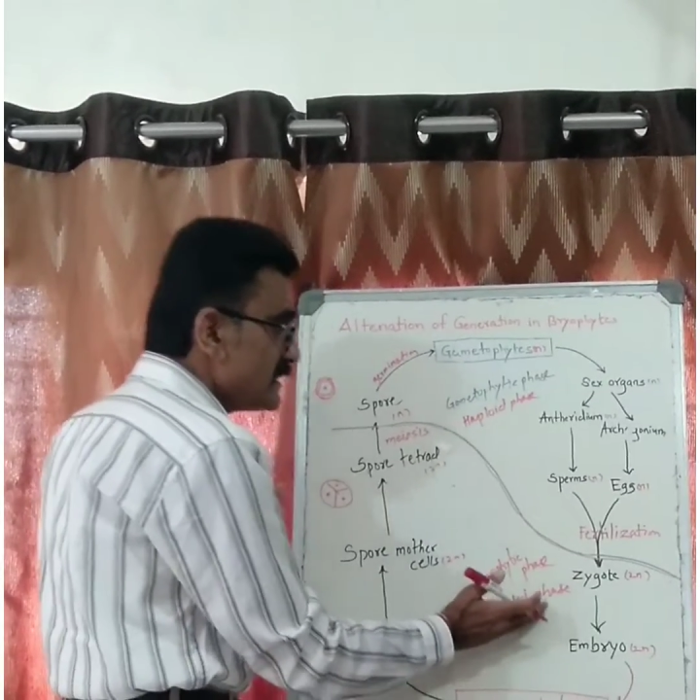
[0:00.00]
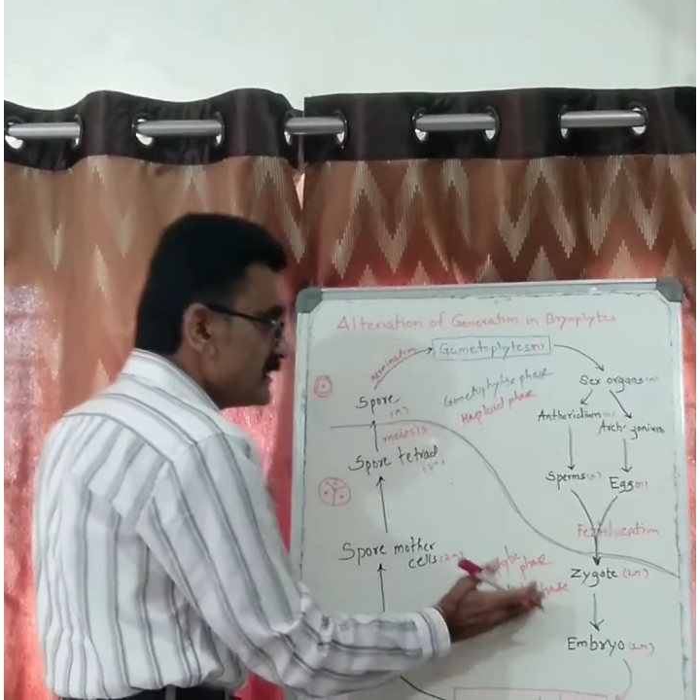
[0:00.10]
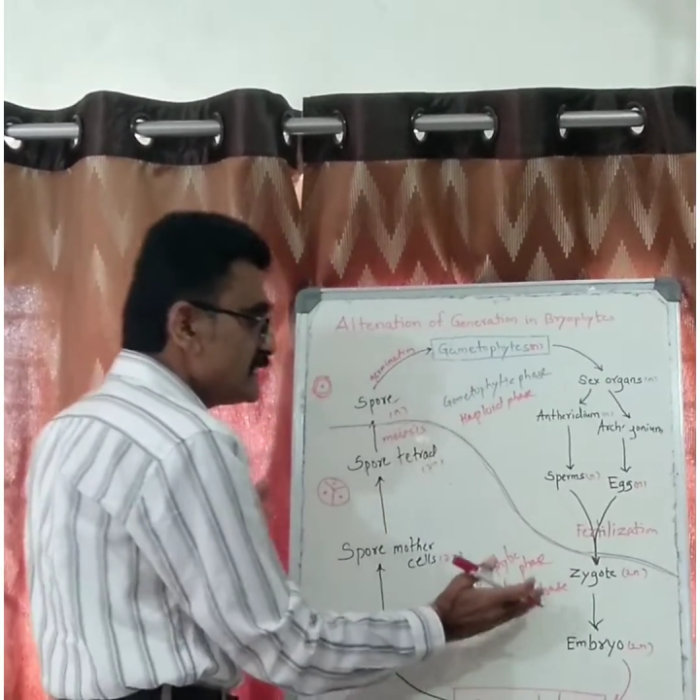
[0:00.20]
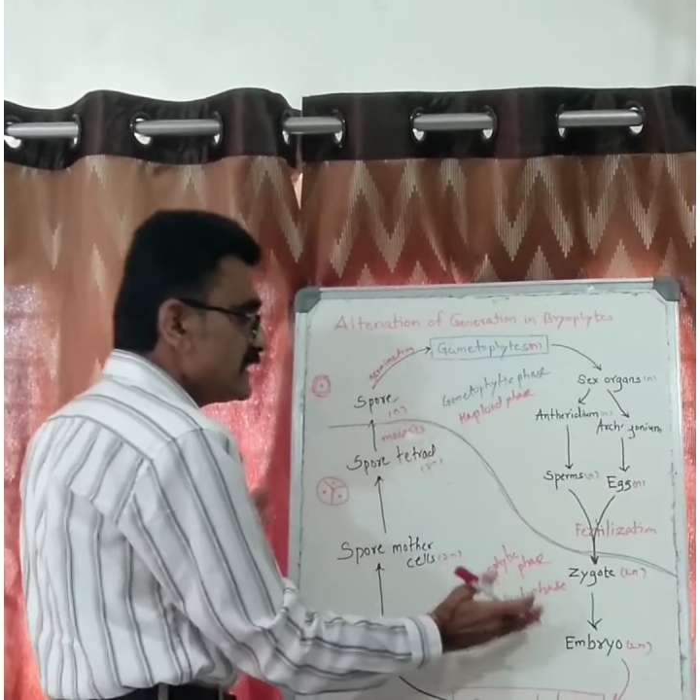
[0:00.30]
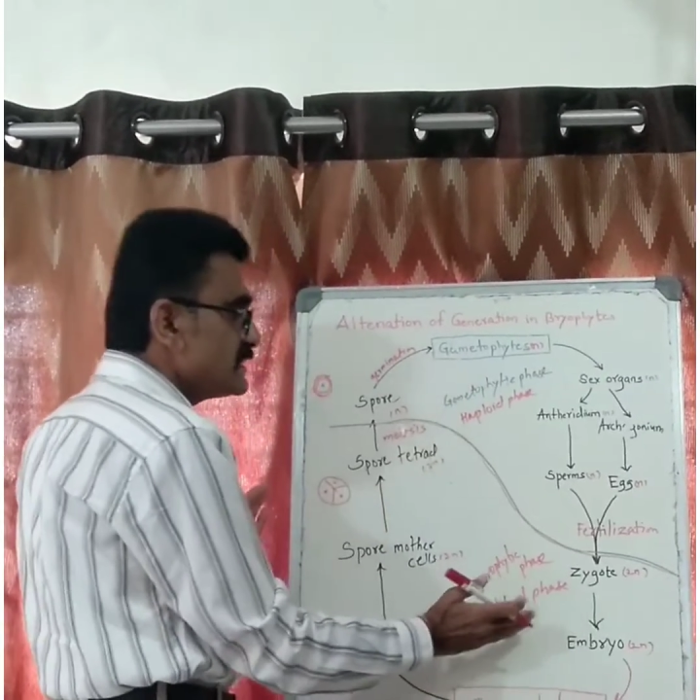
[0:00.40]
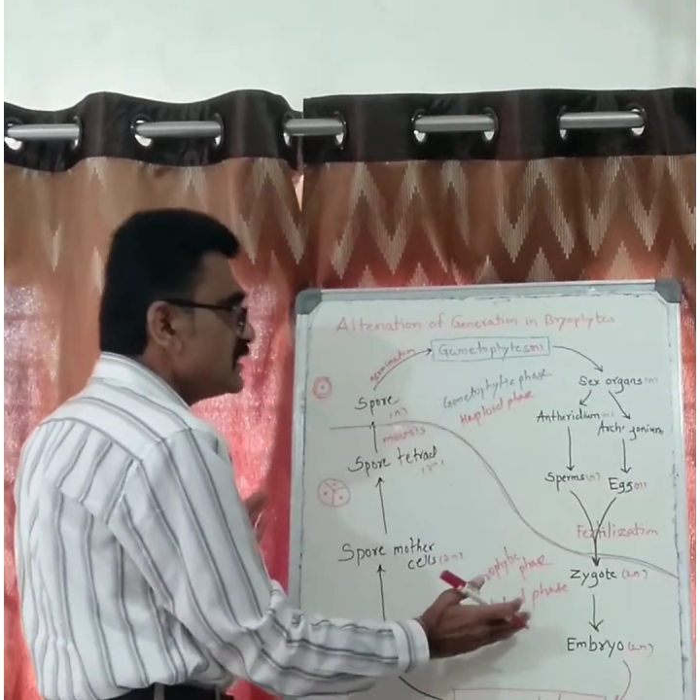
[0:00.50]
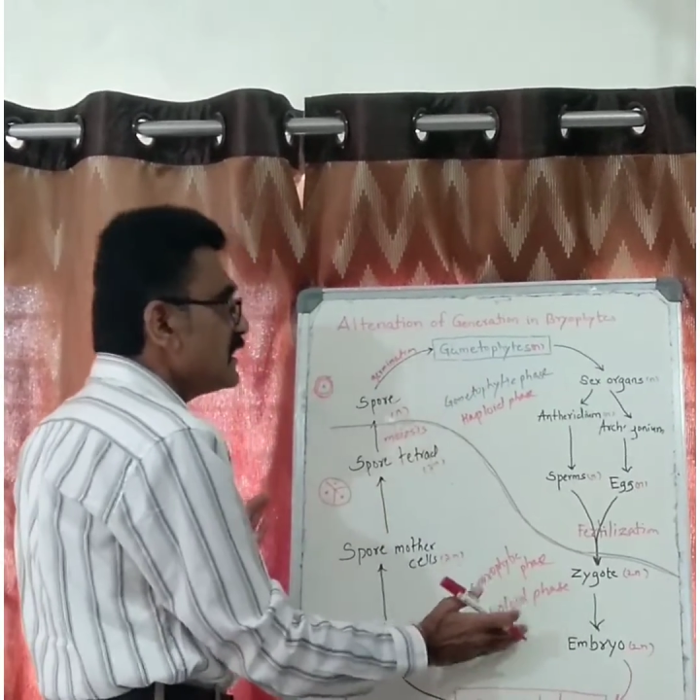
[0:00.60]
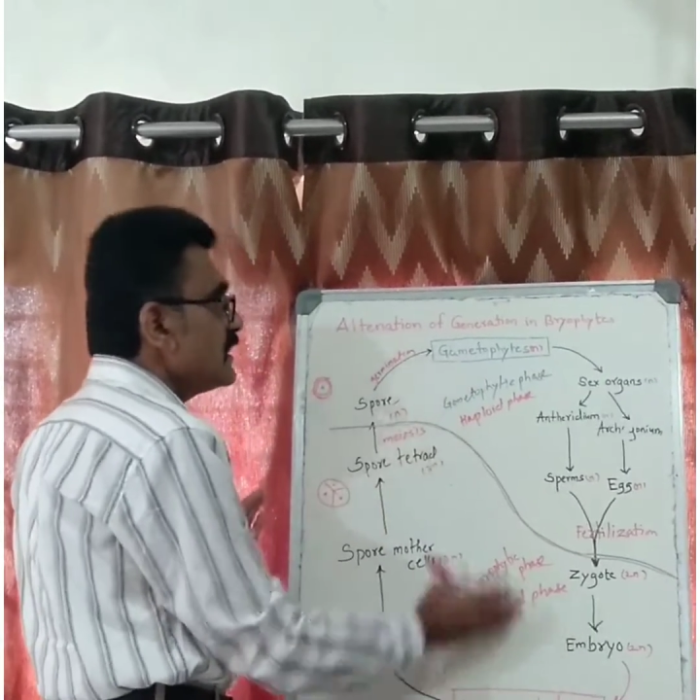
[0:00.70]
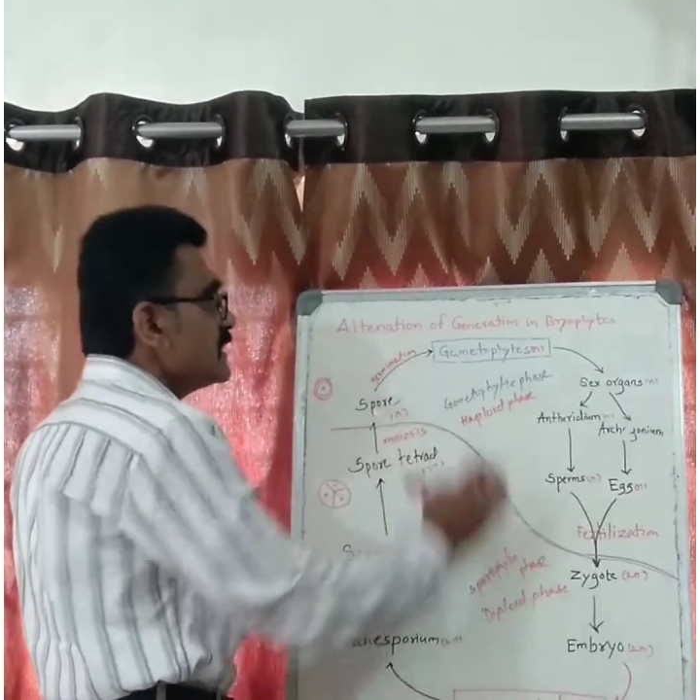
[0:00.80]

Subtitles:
This is the